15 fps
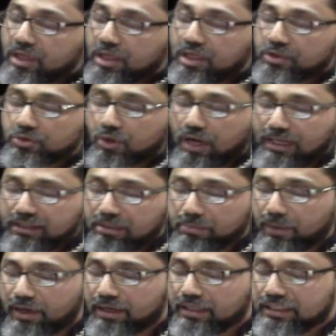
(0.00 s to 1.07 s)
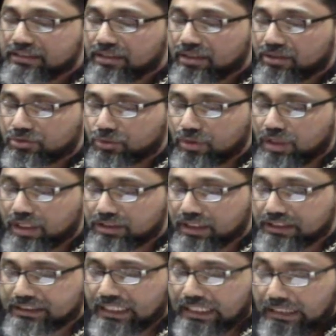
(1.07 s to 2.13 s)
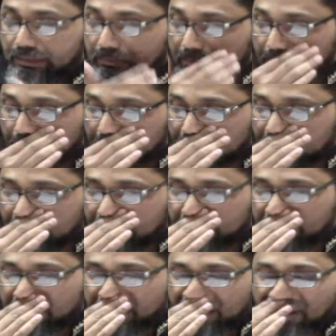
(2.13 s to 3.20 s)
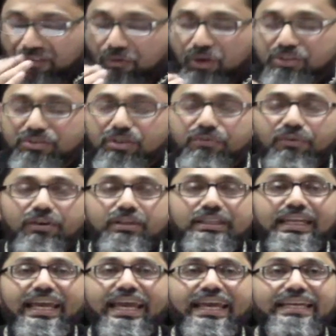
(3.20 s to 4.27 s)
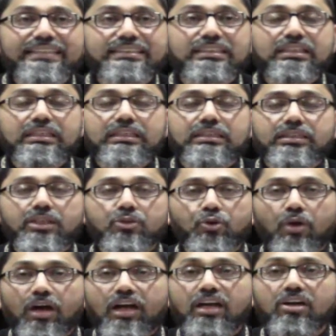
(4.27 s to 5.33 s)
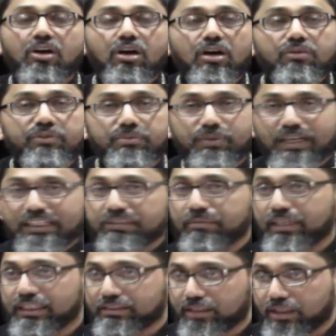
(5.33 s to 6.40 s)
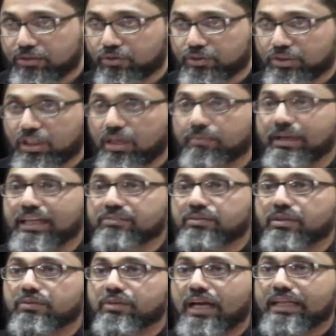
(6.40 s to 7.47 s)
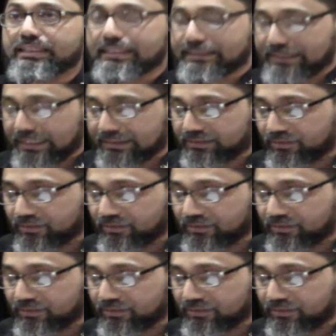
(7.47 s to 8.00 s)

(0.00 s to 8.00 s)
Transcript: So other part is, Rasulullah Sallallahu uh, was referred as the dua of Ibrahim alayhi salatu wasalam, as one of the hadith says.